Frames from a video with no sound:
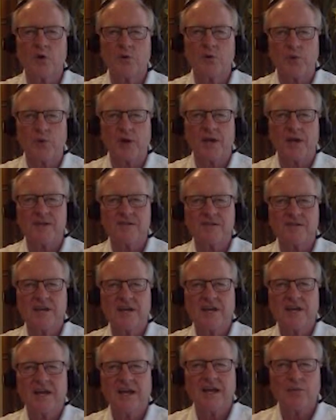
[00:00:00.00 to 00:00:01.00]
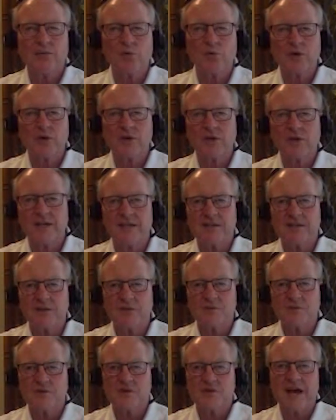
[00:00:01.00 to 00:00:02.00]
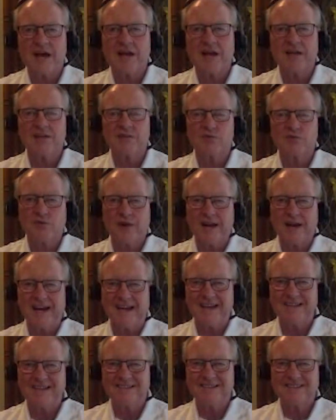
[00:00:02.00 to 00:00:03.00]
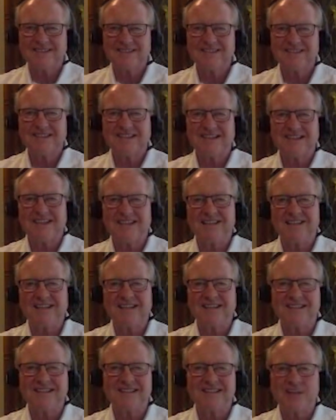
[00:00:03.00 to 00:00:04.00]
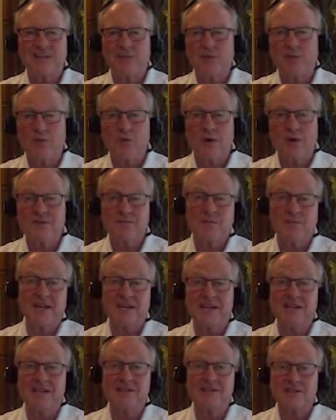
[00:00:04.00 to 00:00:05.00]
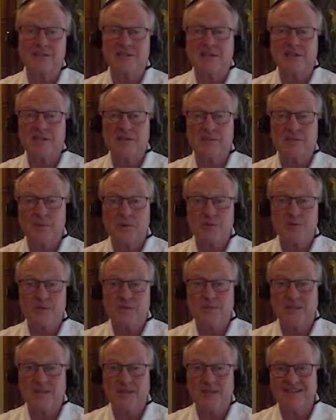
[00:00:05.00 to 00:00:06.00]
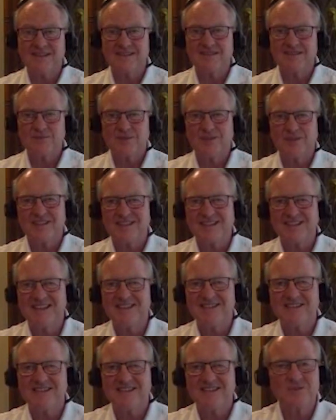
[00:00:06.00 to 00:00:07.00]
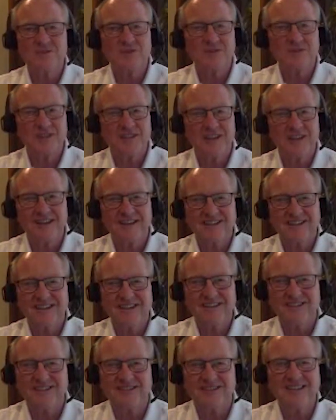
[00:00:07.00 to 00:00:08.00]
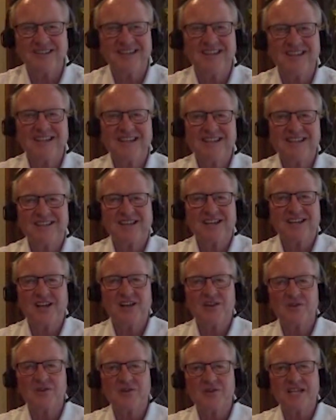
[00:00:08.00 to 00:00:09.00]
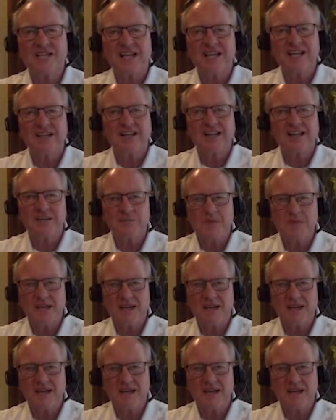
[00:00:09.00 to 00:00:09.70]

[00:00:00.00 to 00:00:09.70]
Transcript: press and we're going to get those solids right. And they said, well, what's my density supposed to be? And I said, well, the density is really not color. The color is LAB.